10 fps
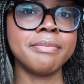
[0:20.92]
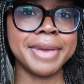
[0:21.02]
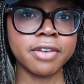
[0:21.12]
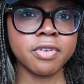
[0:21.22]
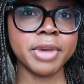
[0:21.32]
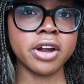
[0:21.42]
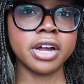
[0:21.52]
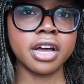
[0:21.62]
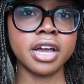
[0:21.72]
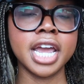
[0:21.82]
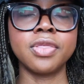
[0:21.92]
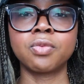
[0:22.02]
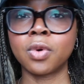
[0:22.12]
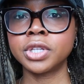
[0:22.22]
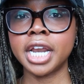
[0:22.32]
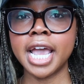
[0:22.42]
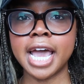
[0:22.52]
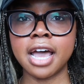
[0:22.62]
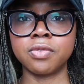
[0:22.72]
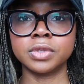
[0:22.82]
Bank of America and the role that I
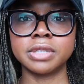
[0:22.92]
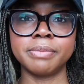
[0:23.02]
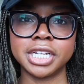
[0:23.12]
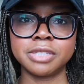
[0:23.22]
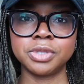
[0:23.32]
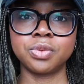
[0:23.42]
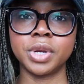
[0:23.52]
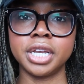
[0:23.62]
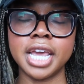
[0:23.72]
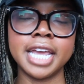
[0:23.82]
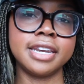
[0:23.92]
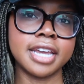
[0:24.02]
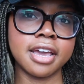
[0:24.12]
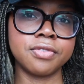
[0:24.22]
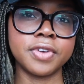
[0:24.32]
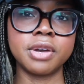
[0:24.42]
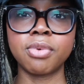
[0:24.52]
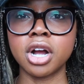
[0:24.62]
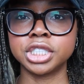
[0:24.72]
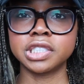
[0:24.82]
have was a mix between a dev and a
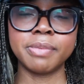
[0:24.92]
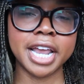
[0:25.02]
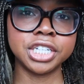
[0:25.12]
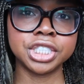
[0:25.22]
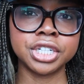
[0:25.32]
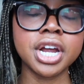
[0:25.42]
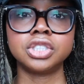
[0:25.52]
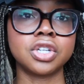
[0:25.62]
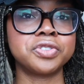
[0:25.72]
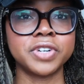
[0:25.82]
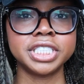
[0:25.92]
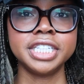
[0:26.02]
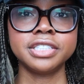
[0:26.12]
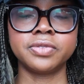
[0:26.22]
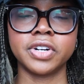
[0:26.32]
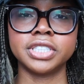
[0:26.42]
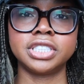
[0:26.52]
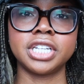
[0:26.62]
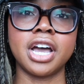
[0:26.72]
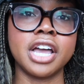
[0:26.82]
project manager. So first things
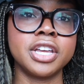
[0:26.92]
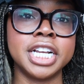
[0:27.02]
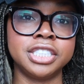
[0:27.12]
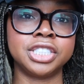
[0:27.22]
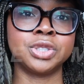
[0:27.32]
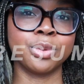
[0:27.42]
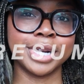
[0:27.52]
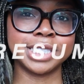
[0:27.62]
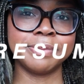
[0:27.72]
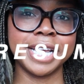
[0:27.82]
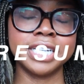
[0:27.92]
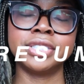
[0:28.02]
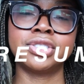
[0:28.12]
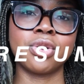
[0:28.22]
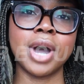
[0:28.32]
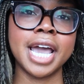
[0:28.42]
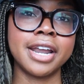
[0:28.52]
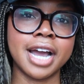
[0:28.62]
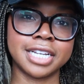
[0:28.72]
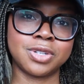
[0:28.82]
first, is your resume. So I
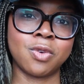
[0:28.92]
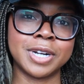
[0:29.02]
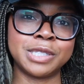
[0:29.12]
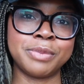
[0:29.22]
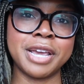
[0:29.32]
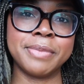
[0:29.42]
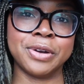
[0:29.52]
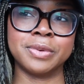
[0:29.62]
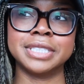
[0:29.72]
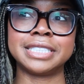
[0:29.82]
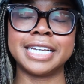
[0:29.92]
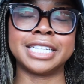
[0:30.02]
had a high school resume, but it was